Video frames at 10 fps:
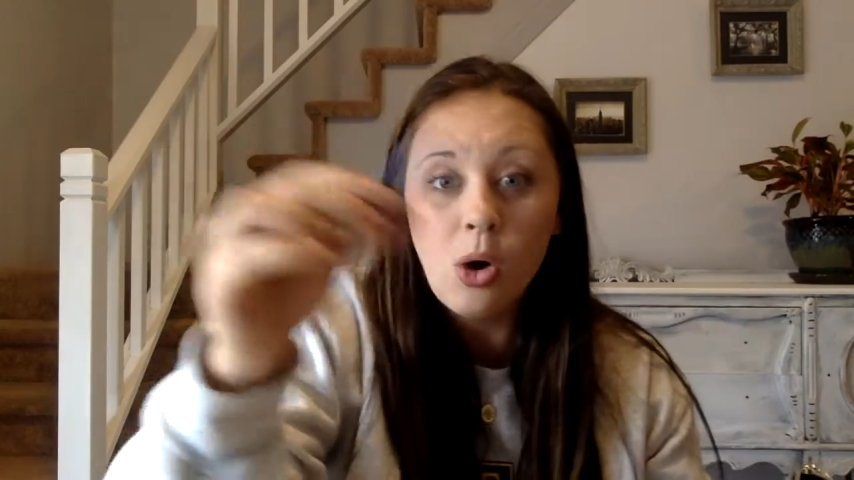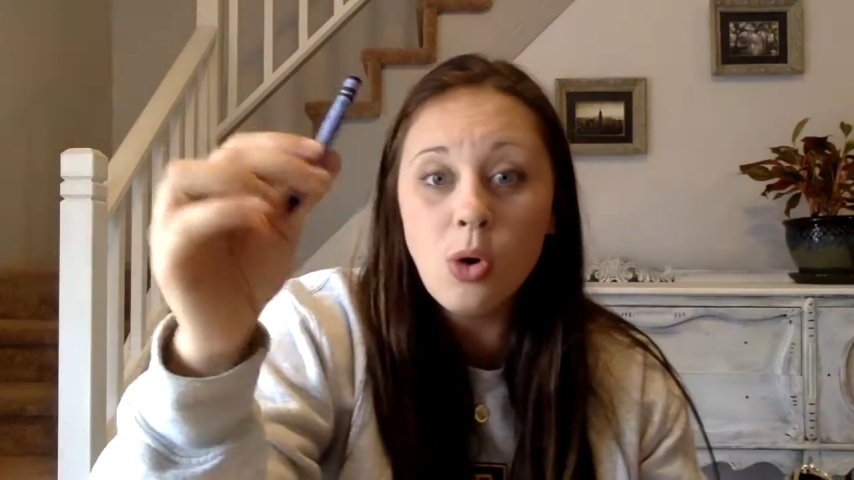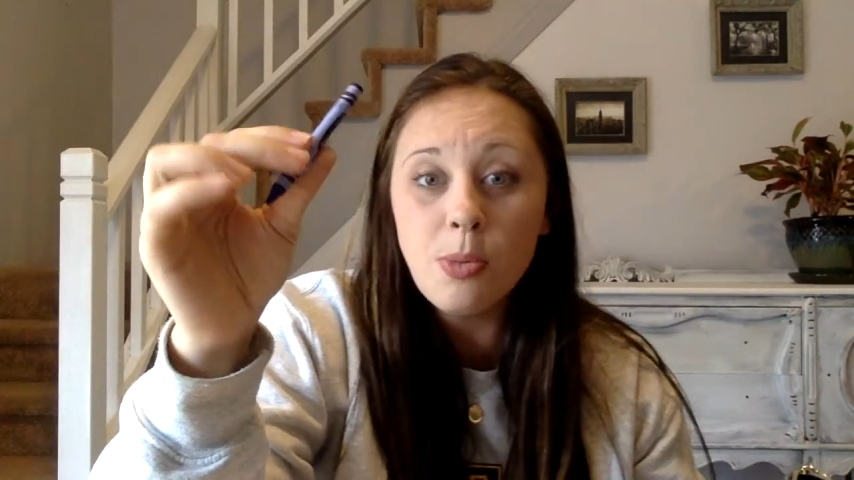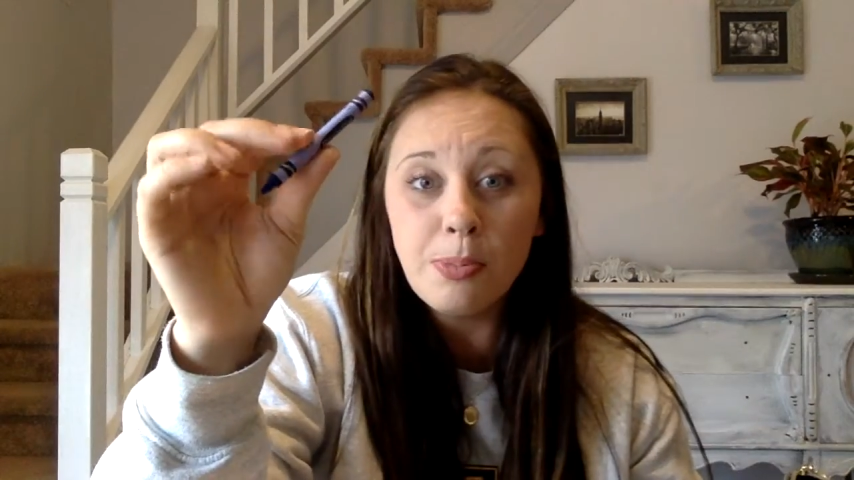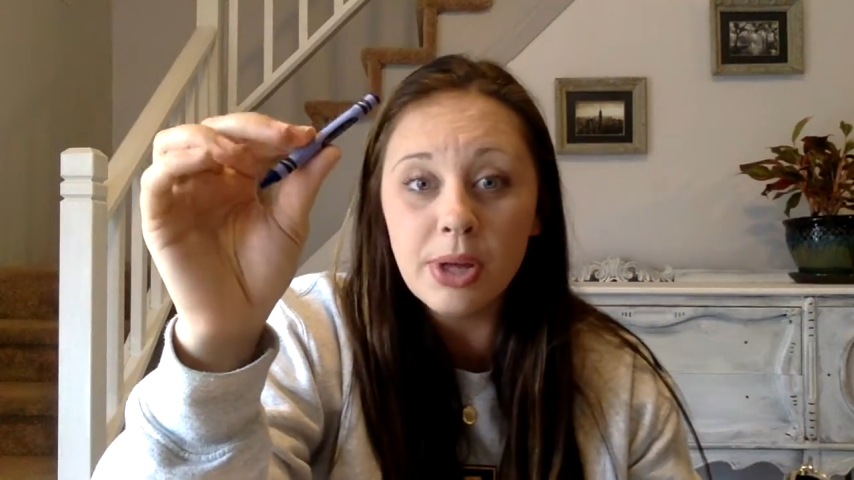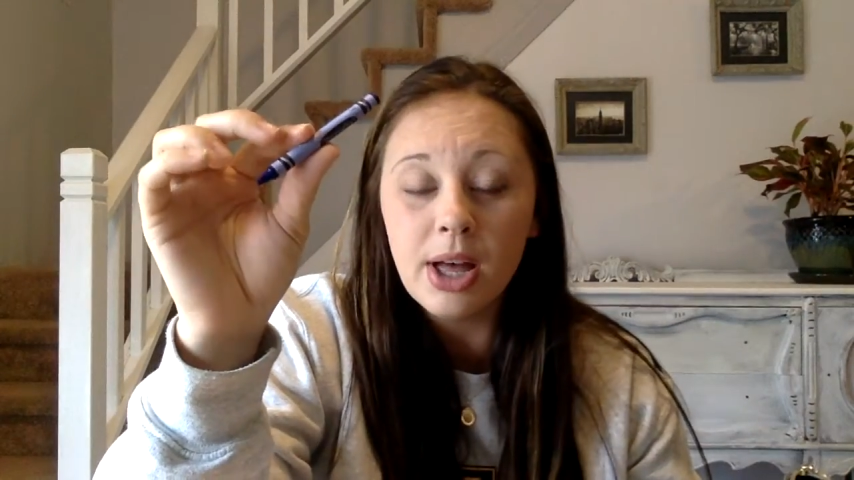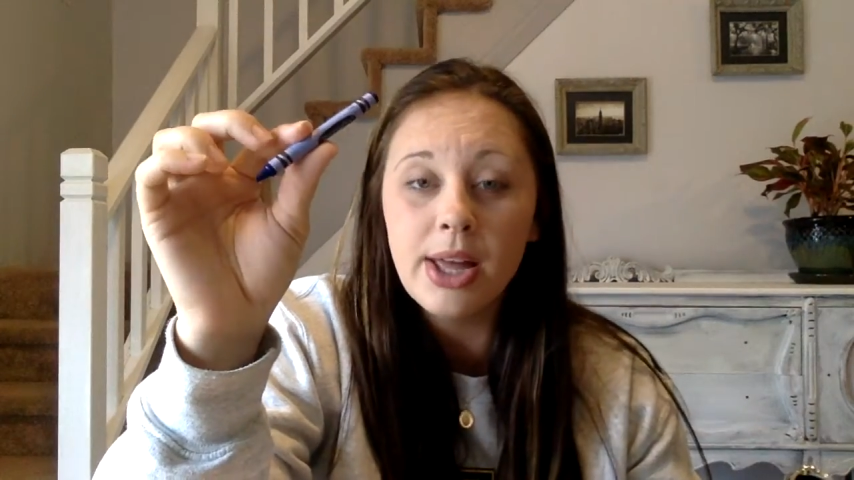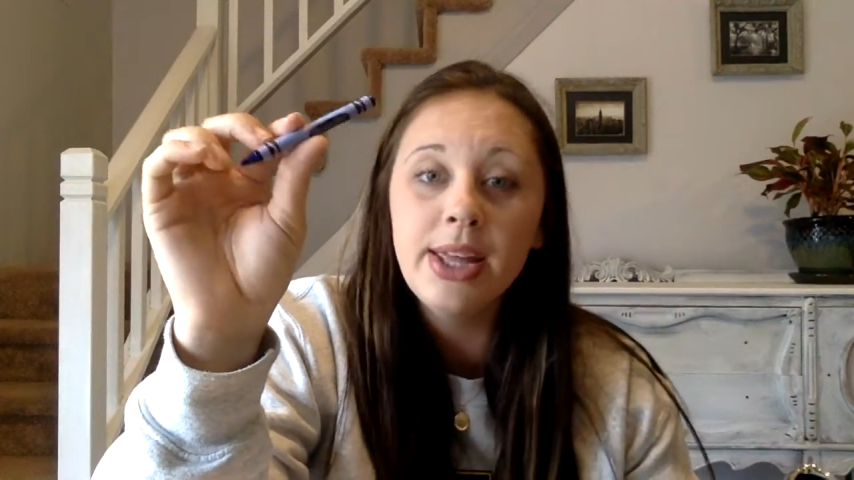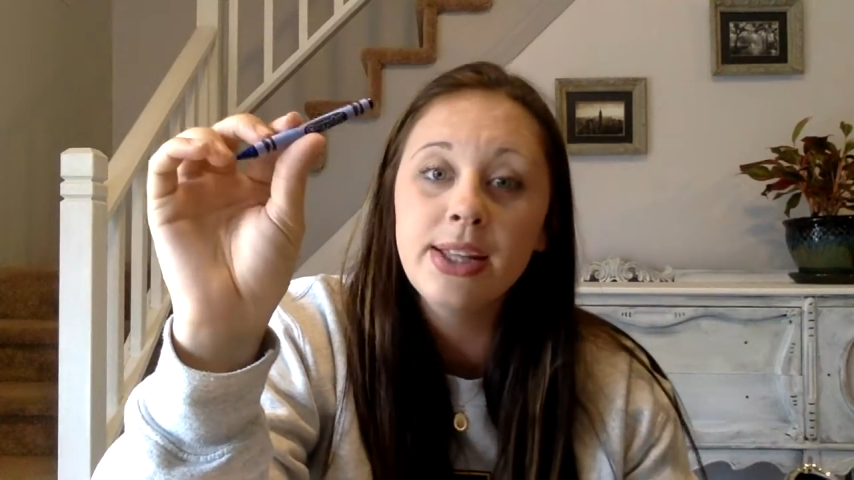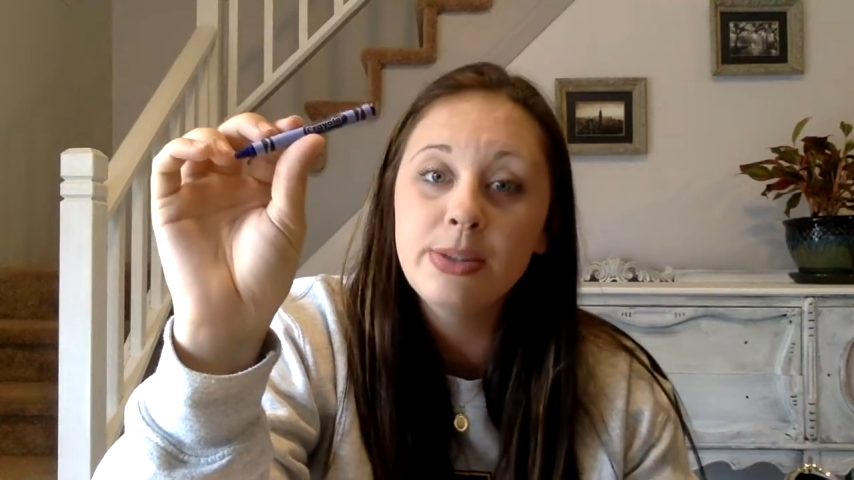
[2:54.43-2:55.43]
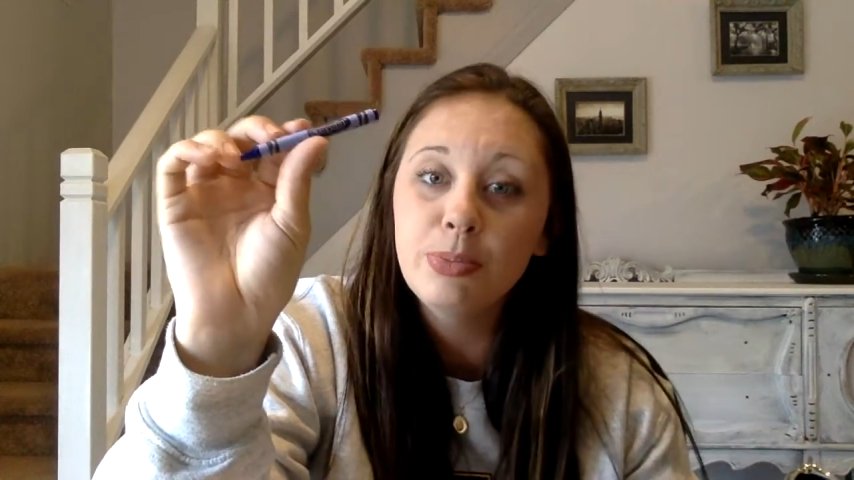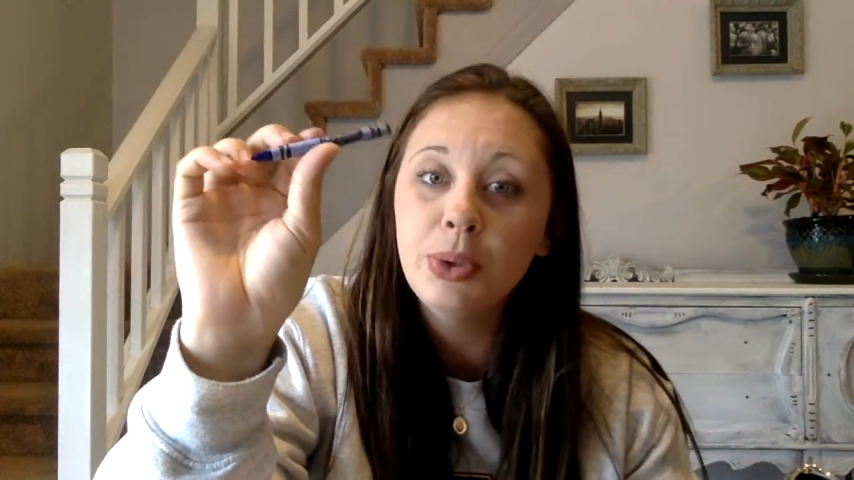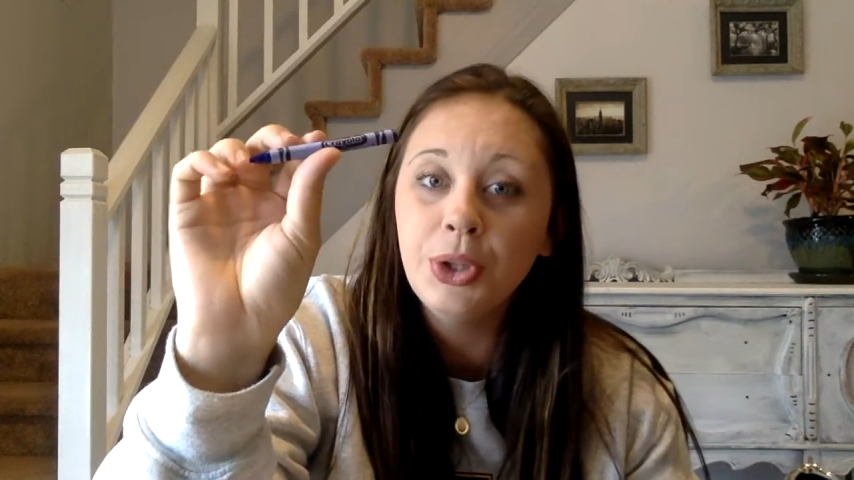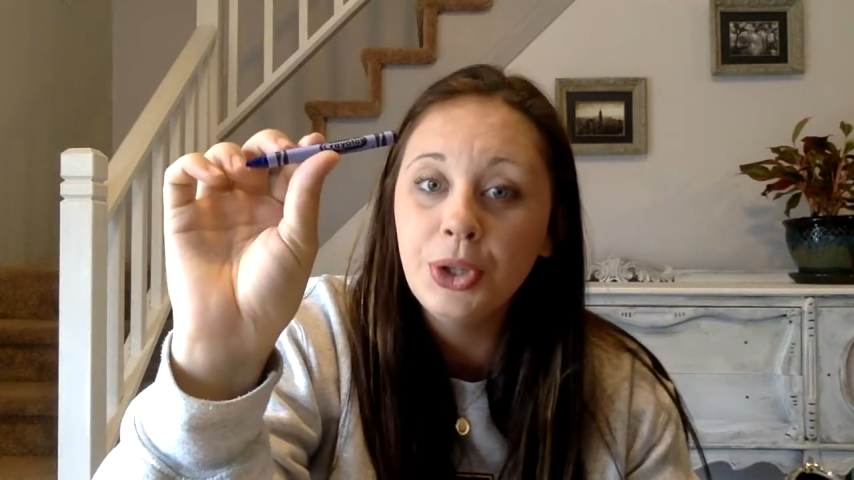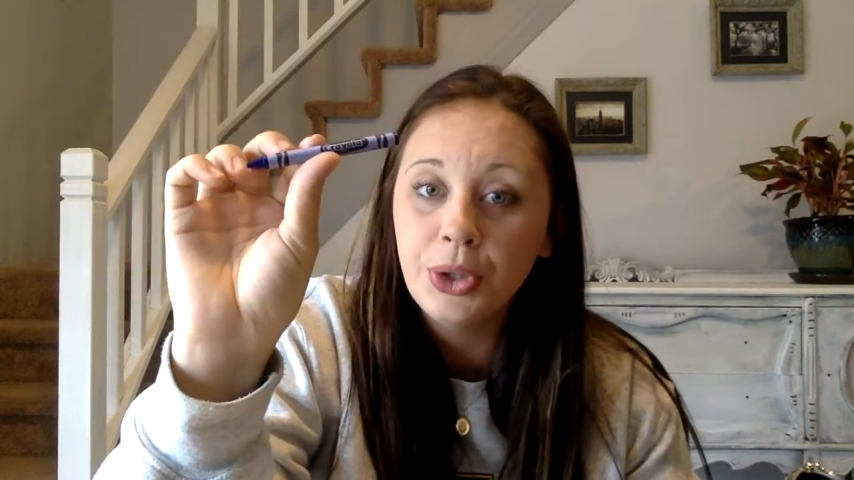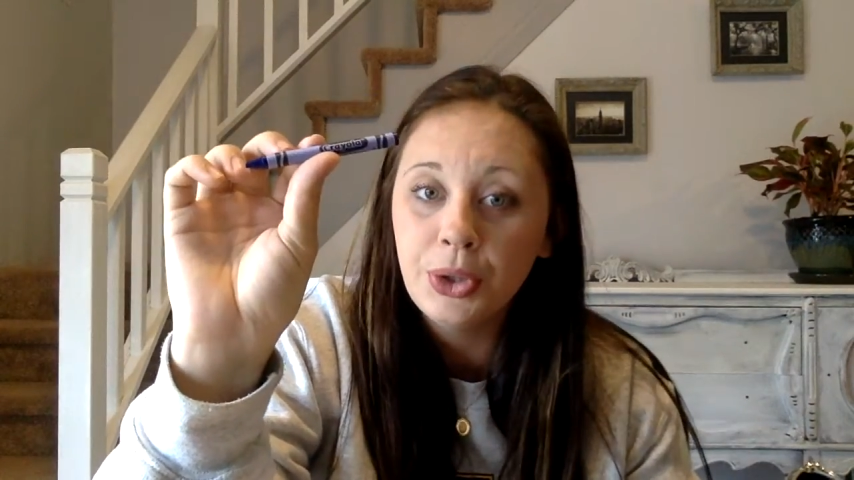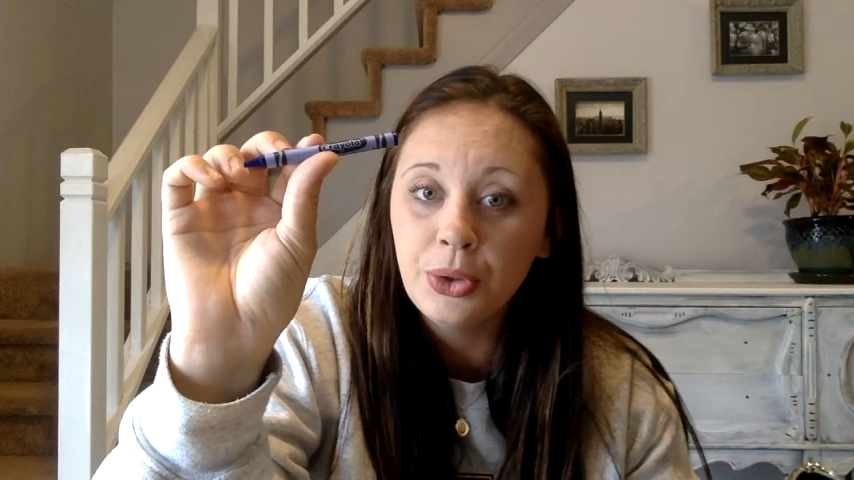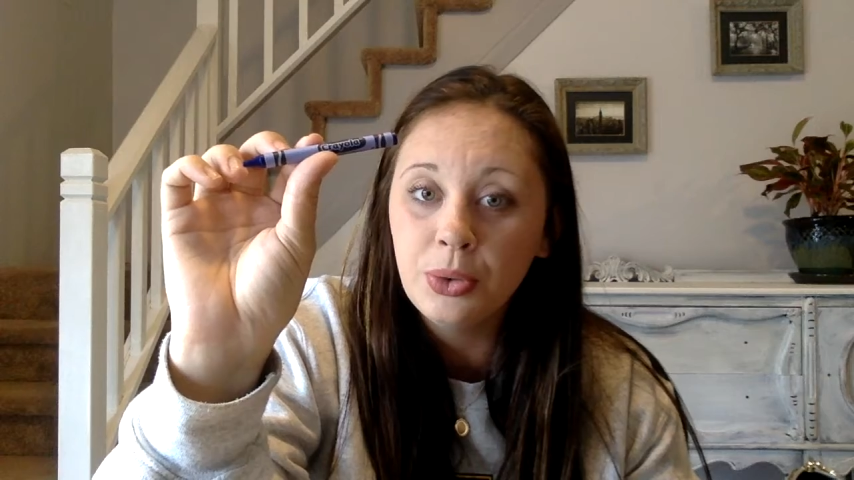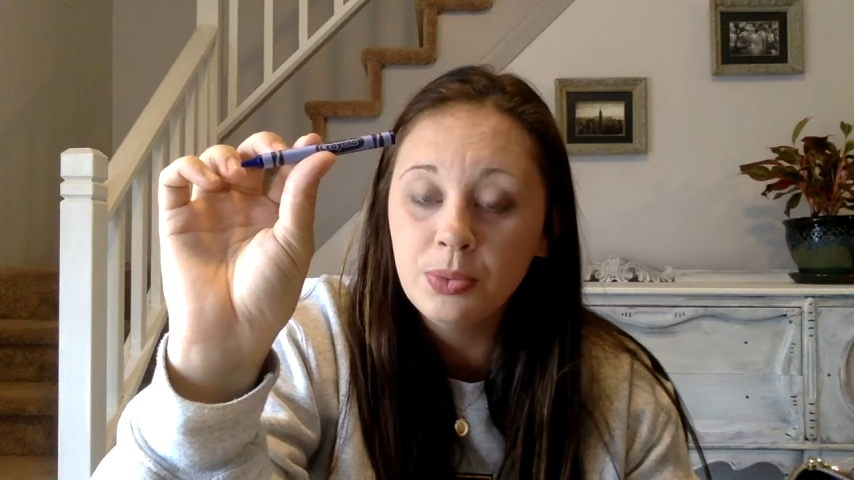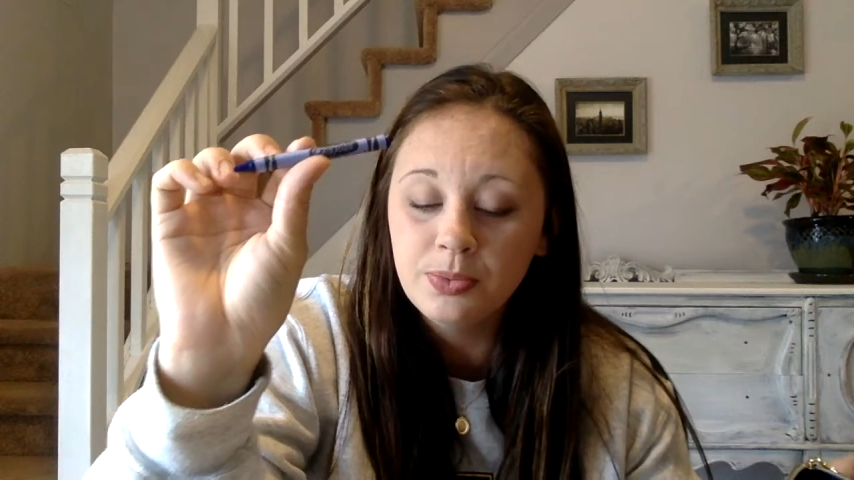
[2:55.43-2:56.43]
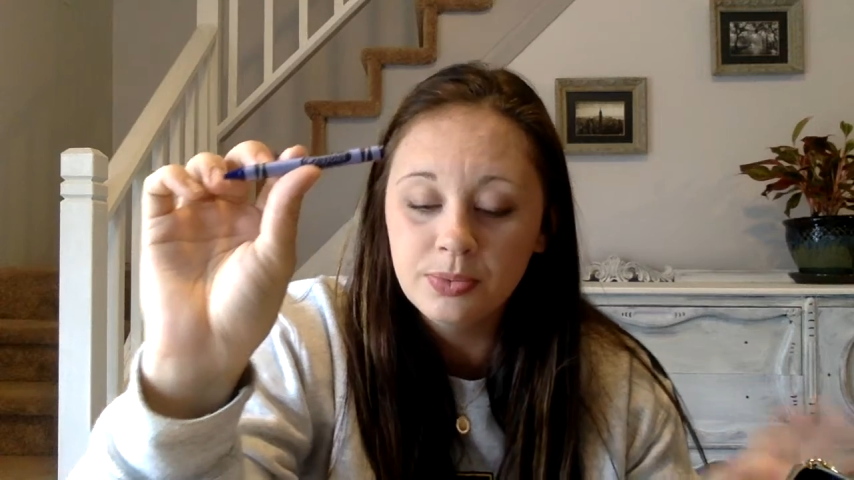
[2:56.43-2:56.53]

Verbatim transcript: Oop, it's blue.